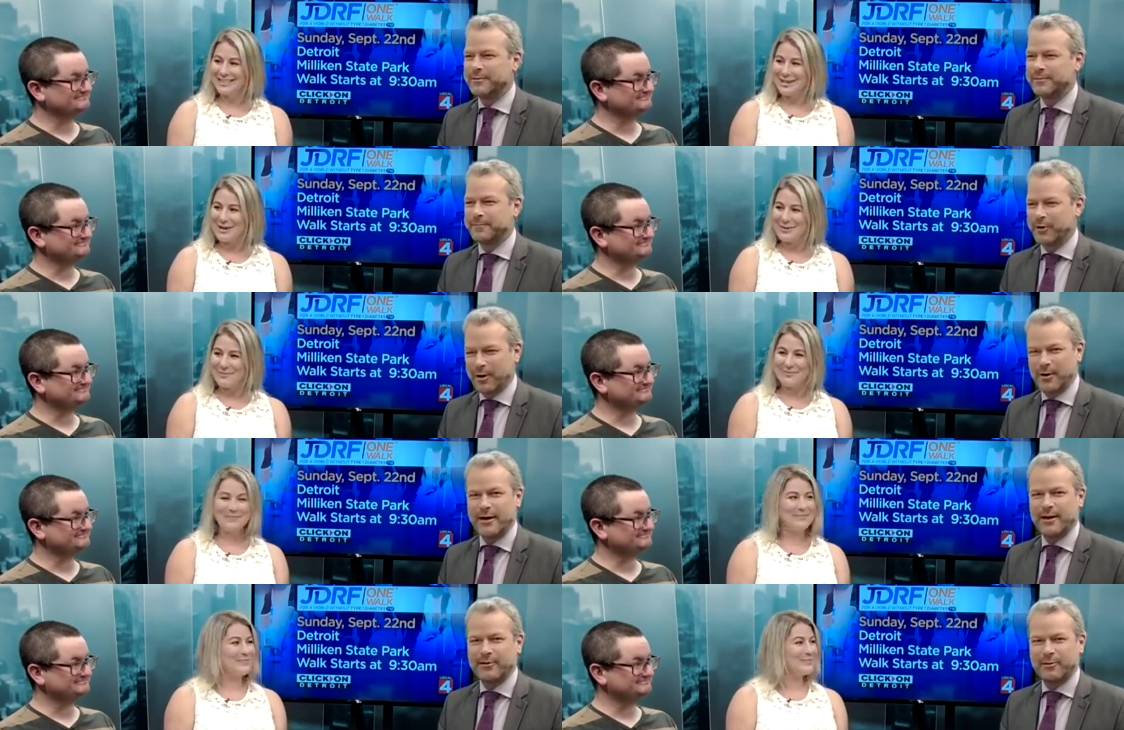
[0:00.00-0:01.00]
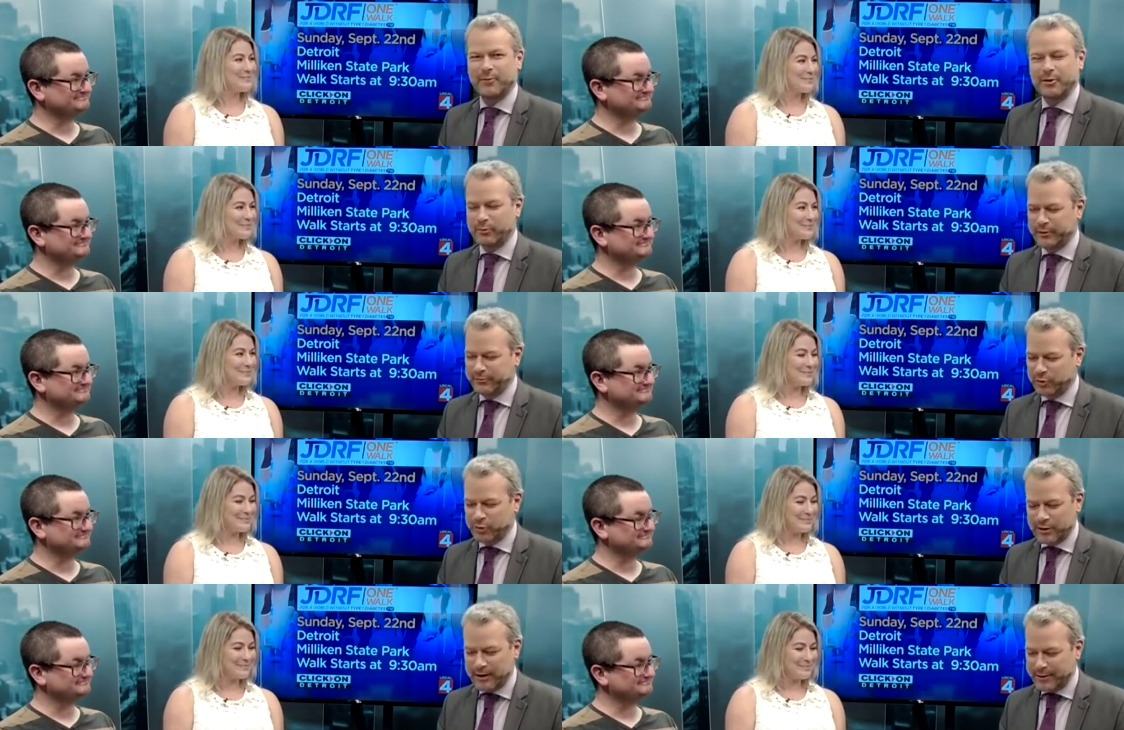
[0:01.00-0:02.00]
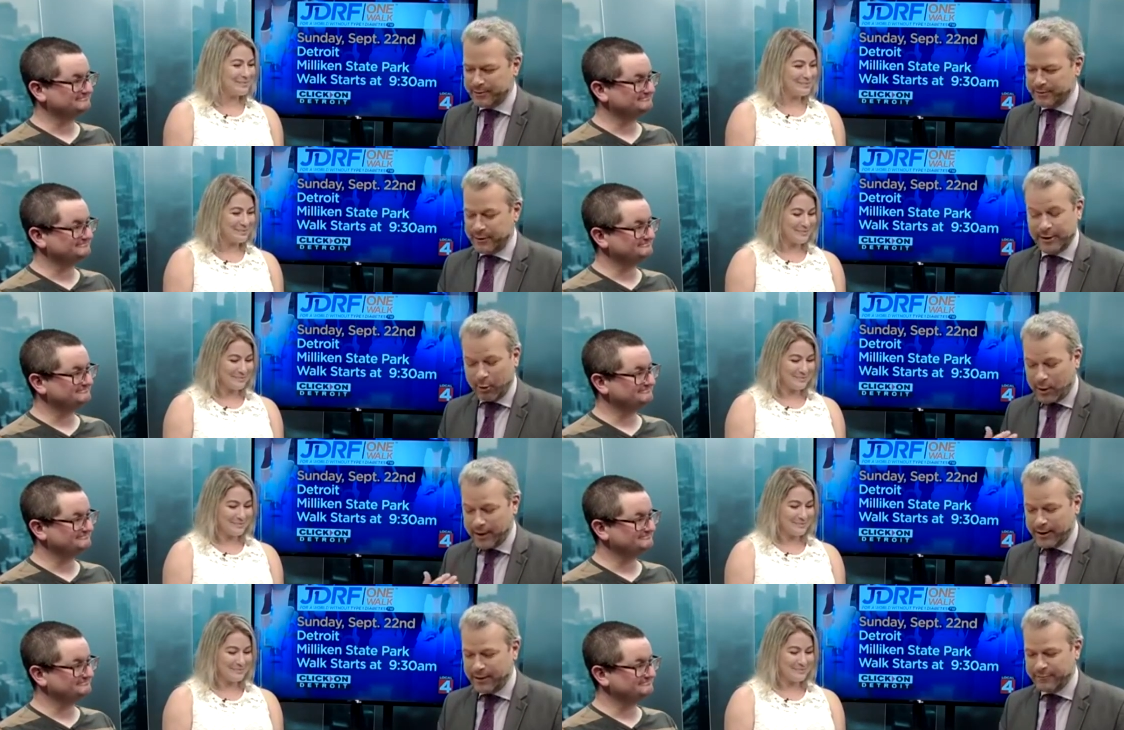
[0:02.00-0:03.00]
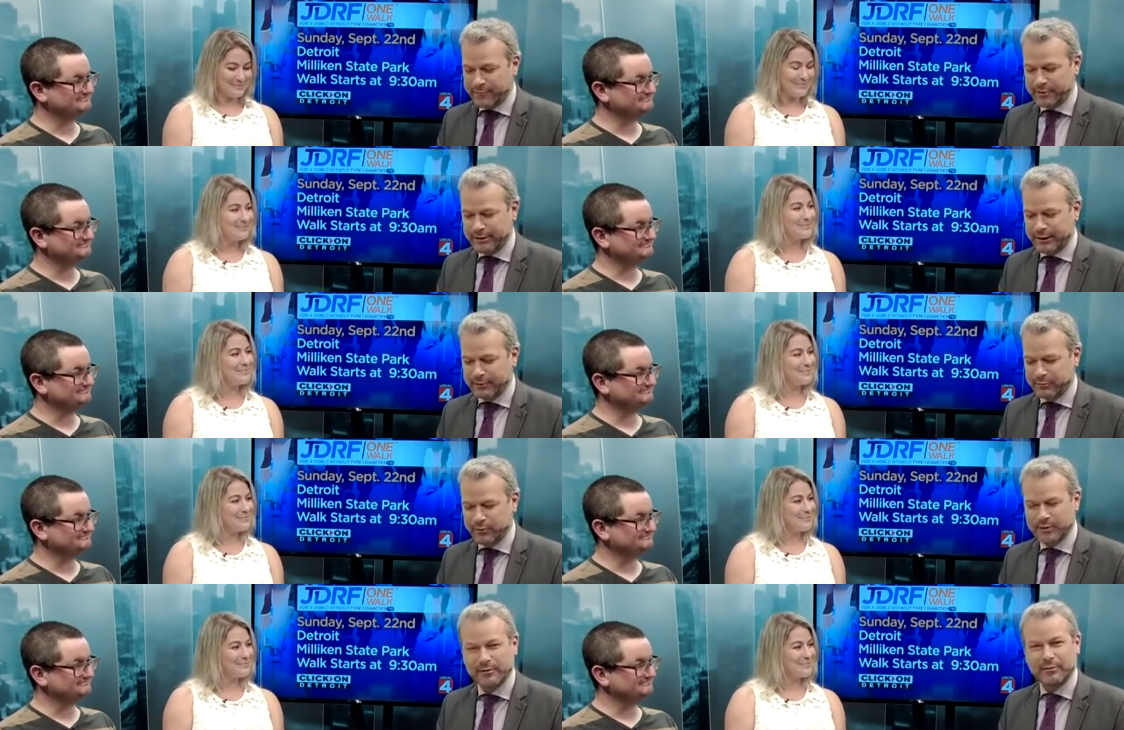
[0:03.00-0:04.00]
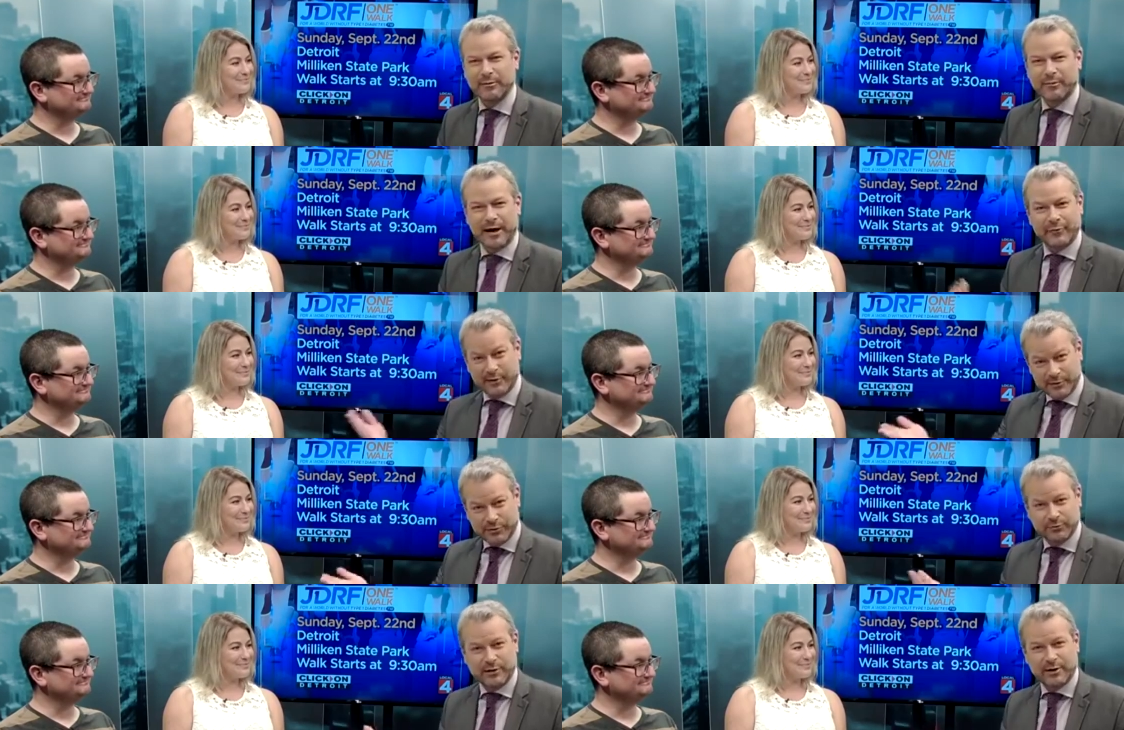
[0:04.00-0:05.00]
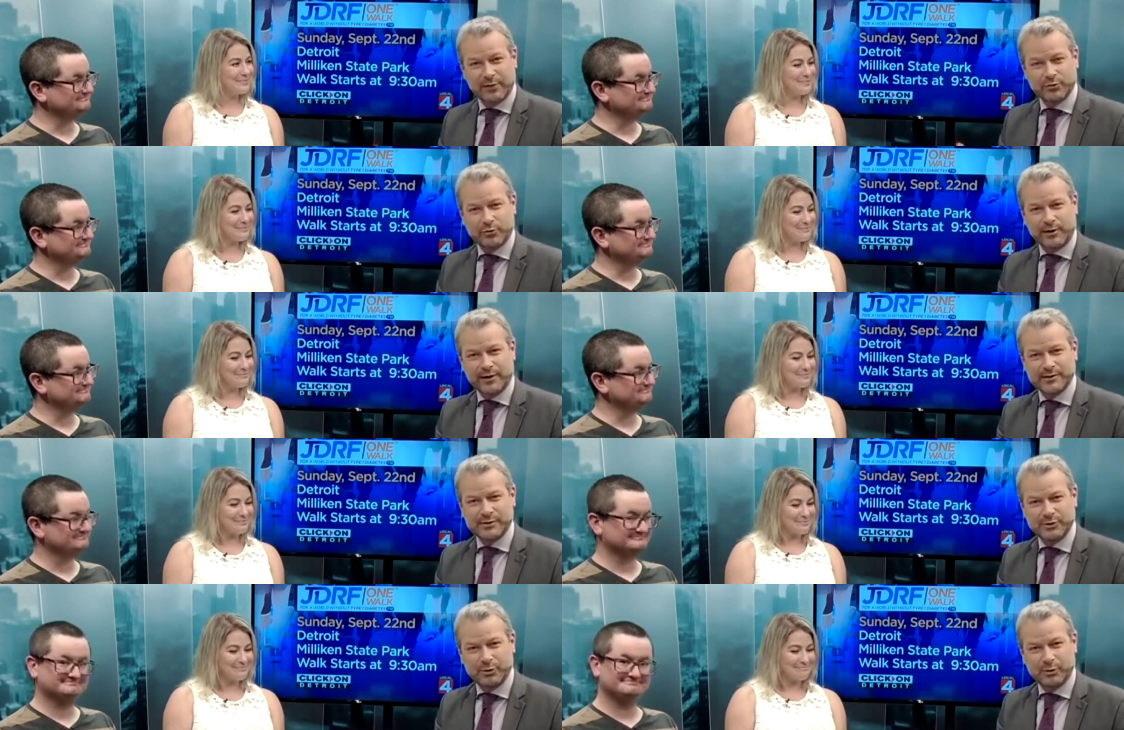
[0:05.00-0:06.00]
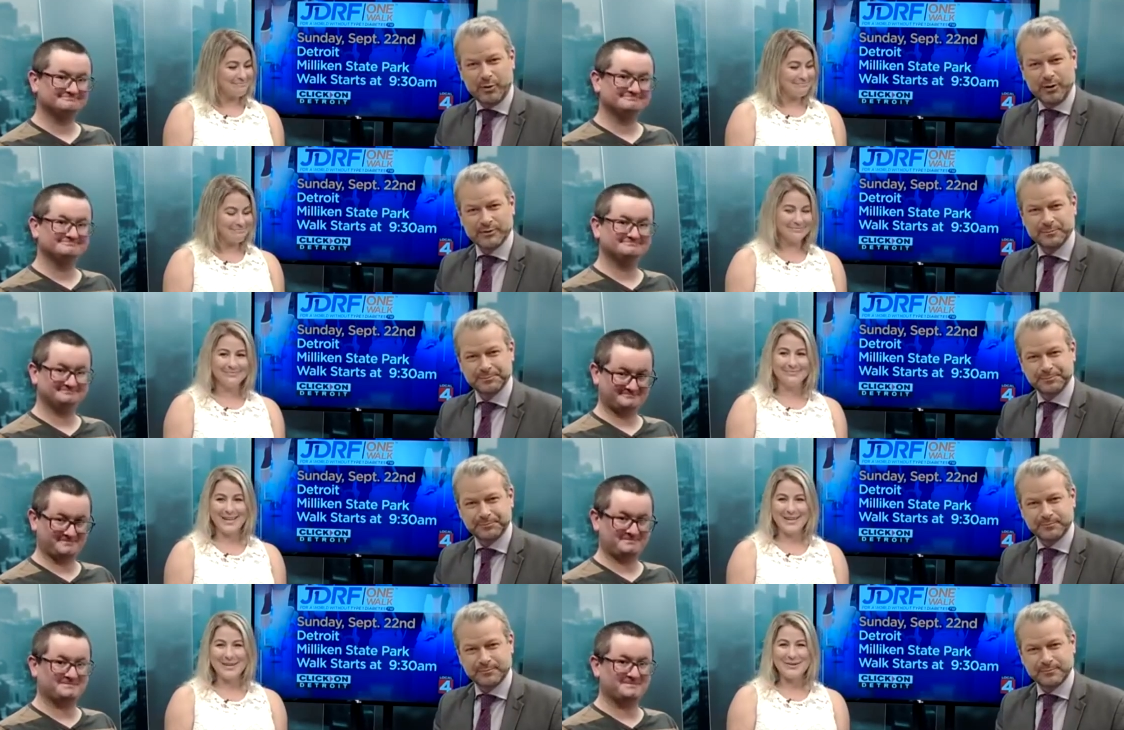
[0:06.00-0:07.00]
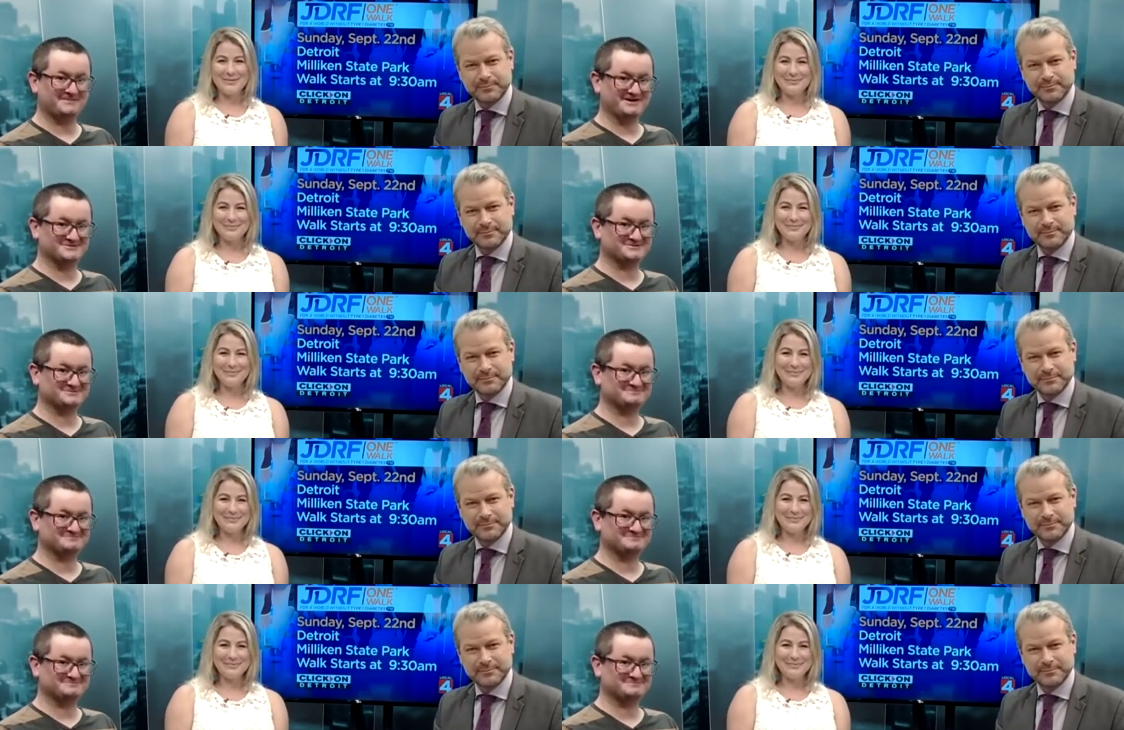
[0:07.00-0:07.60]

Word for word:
Speaker 1: All right, I think we, have learned a lot here today. I know I have, and uh, on behalf of these two, thank you for joining us and do your part. Thank you. Thanks.